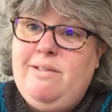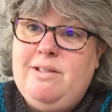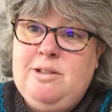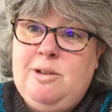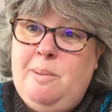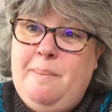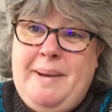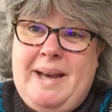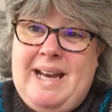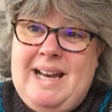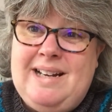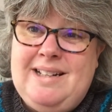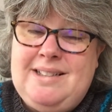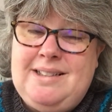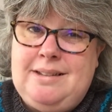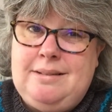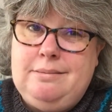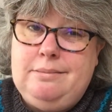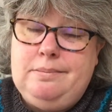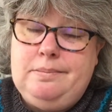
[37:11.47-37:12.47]
It's not bad, is
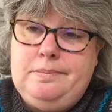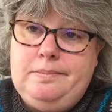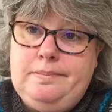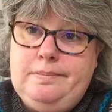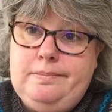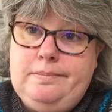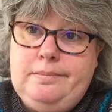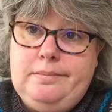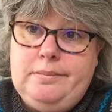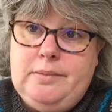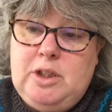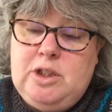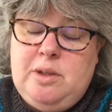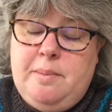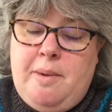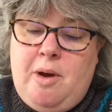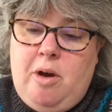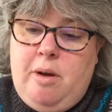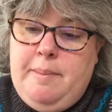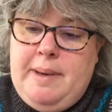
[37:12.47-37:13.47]
it? With
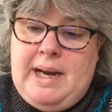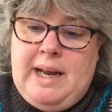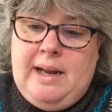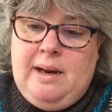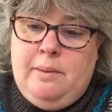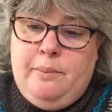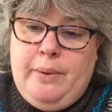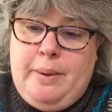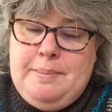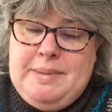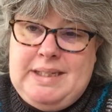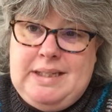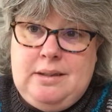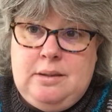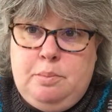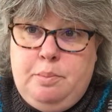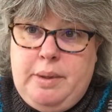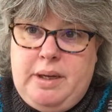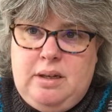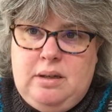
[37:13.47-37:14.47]
some hibernating
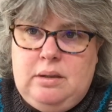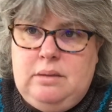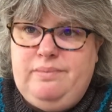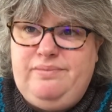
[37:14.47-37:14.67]
whipsies, but